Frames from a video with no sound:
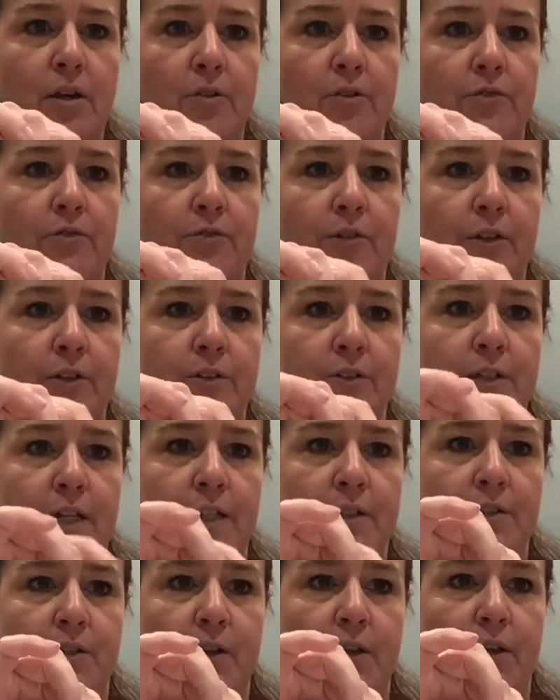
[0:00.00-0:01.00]
First I
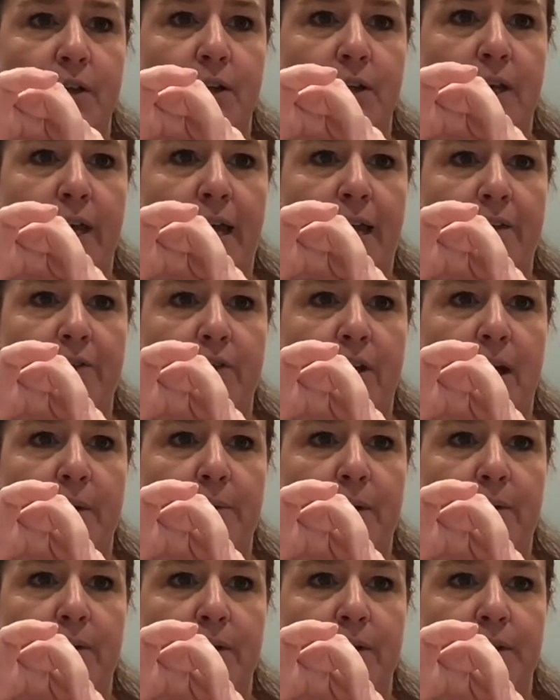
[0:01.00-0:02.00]
saw a
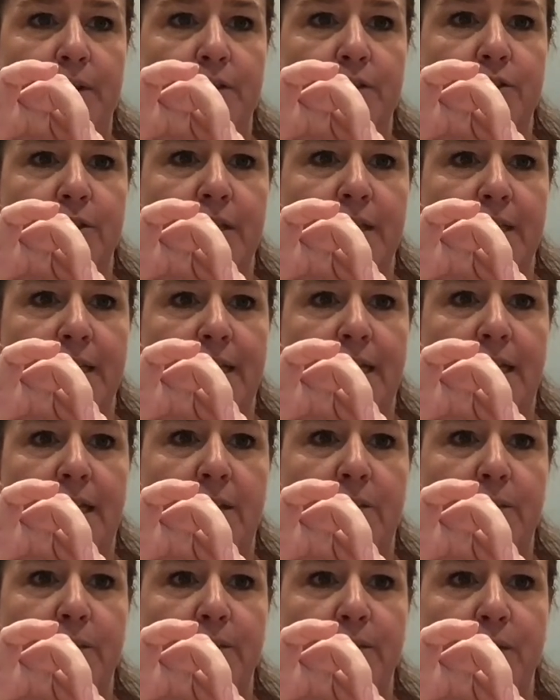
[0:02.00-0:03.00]
robin on the street. He
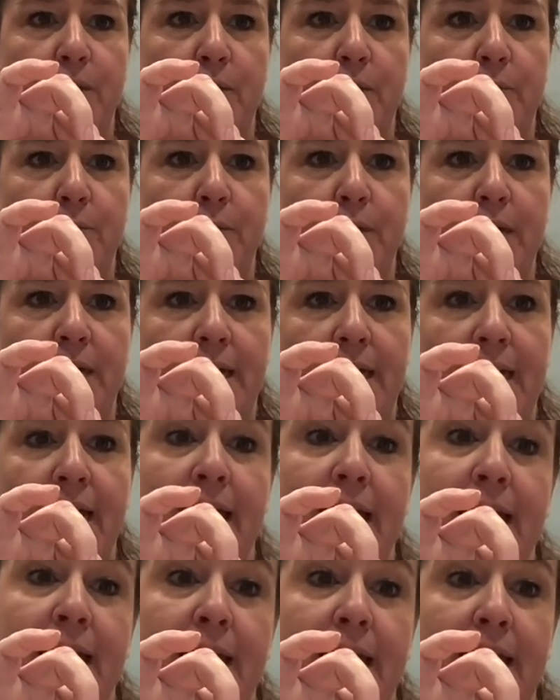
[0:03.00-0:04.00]
was so pretty,
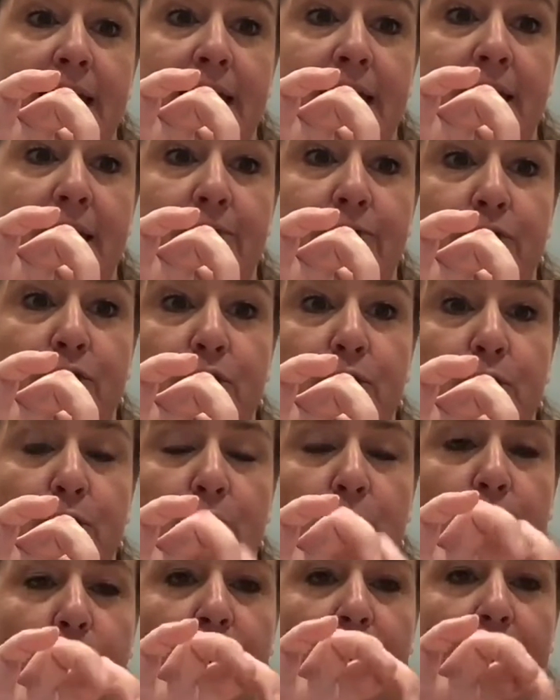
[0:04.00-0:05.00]
he flew
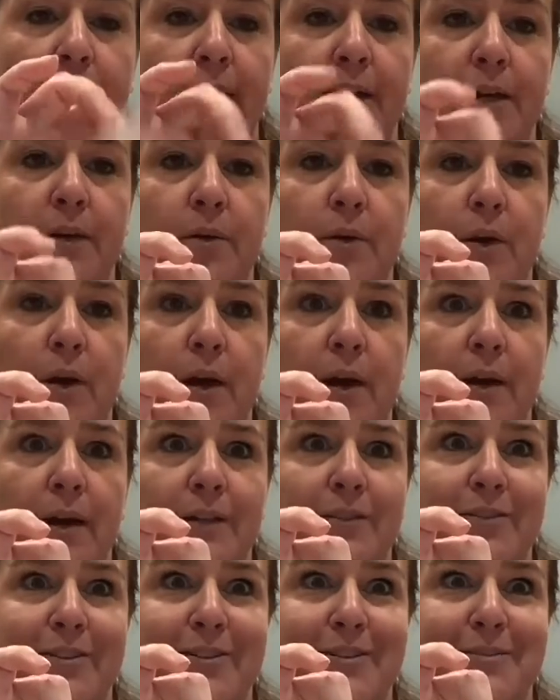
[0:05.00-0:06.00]
away.
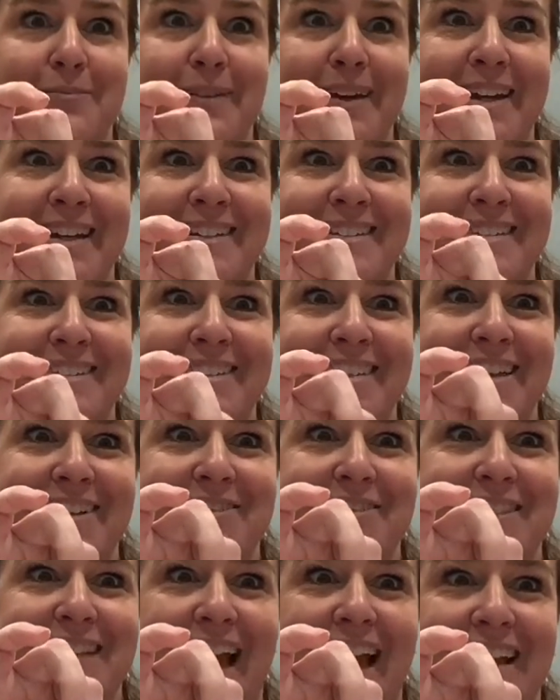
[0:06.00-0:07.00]
Turn the page.
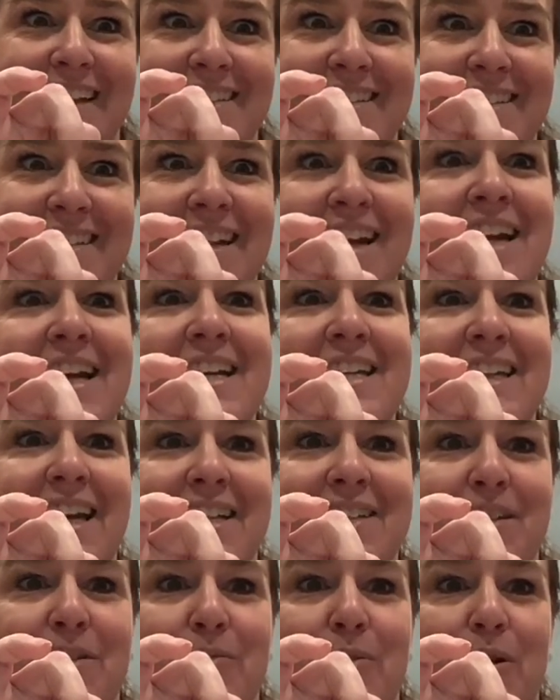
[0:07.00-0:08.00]
There's next.
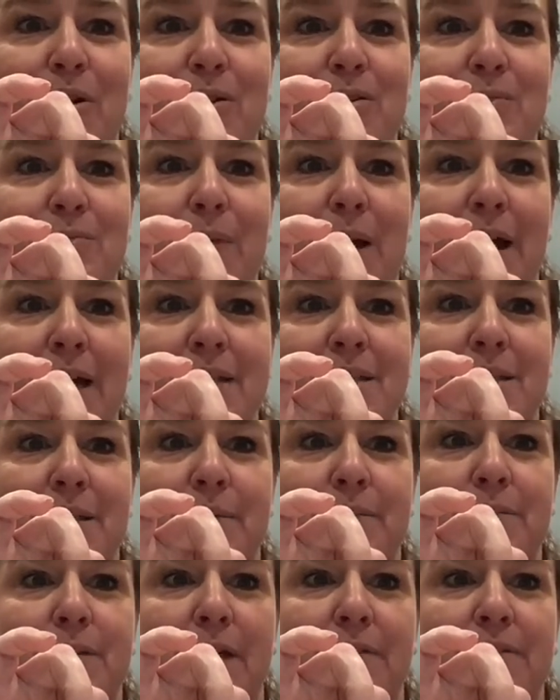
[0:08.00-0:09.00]
Next I walked by
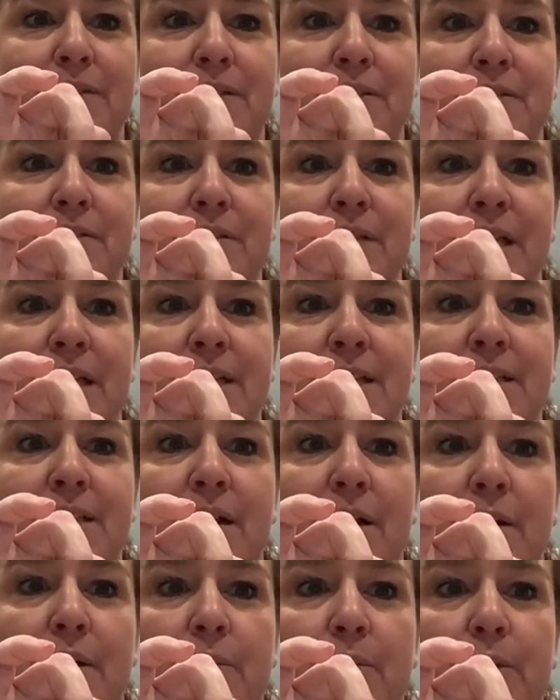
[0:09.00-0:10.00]
some daffodils.
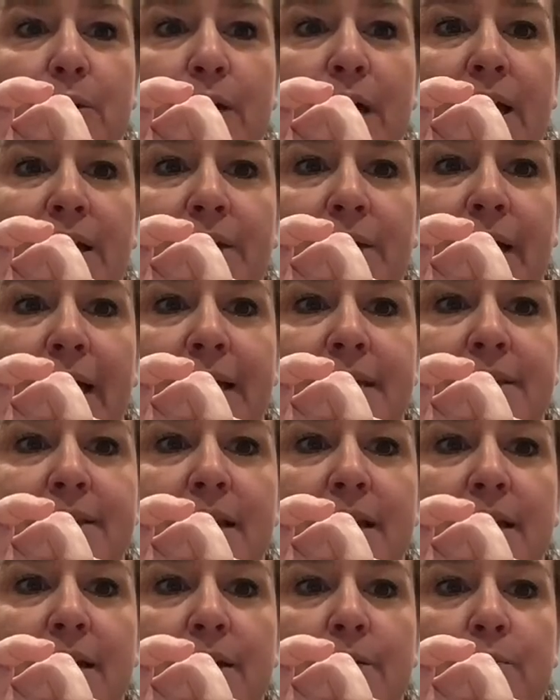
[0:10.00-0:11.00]
Some were yellow and
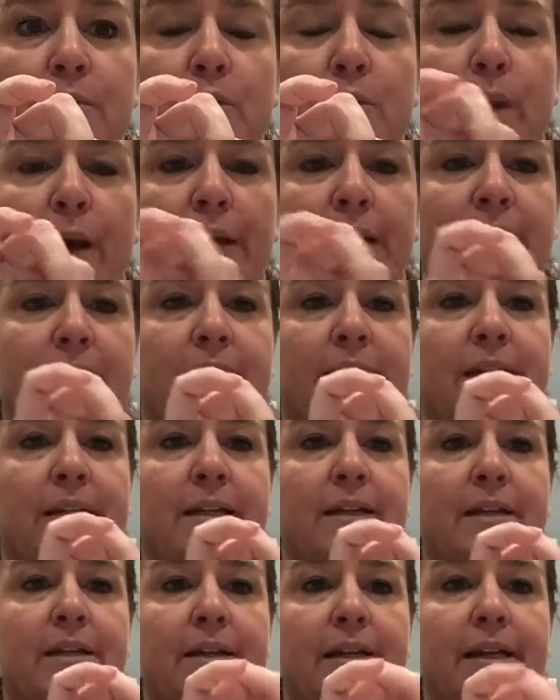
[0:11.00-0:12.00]
some were white.
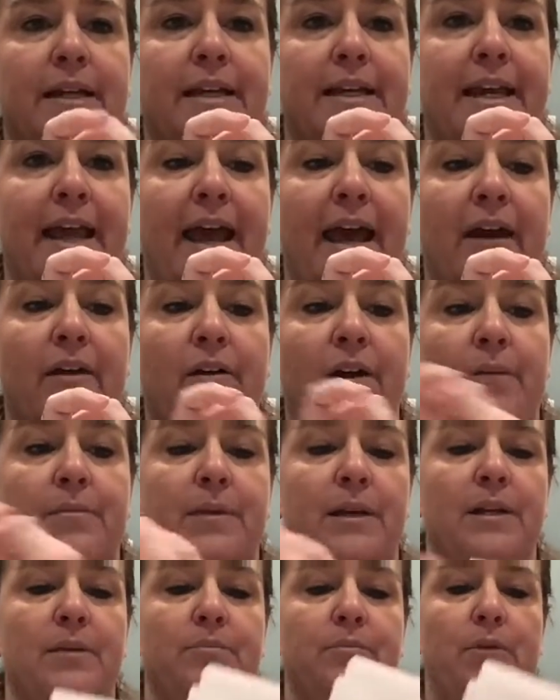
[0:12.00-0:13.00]
Now I'm
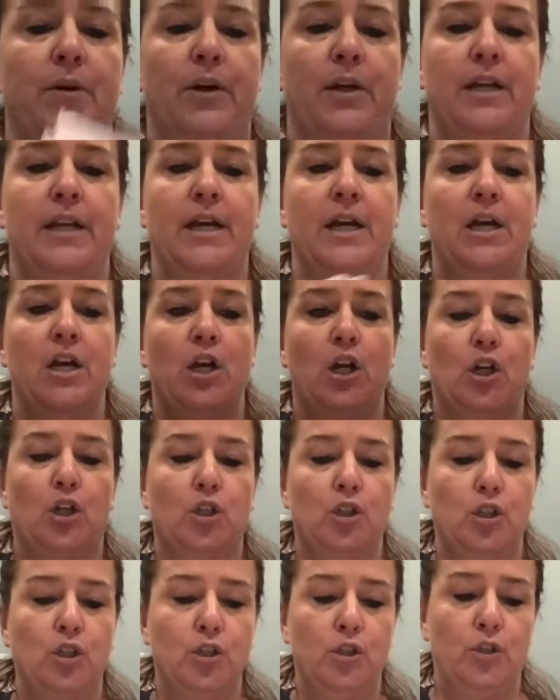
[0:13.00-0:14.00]
going to put
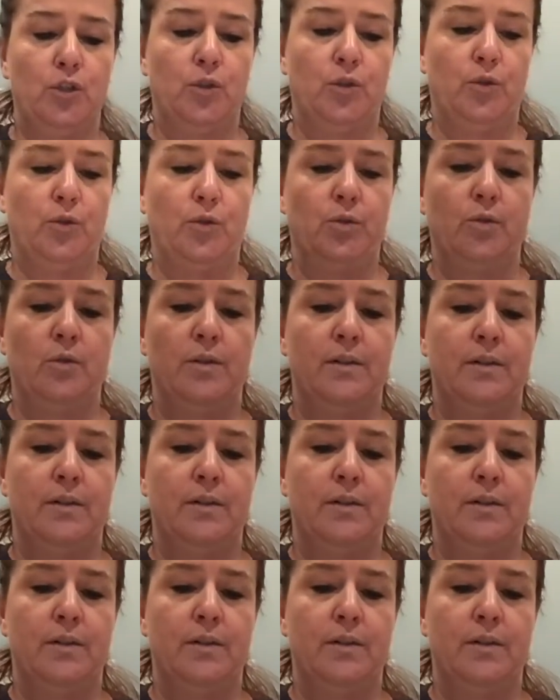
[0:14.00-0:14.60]
glue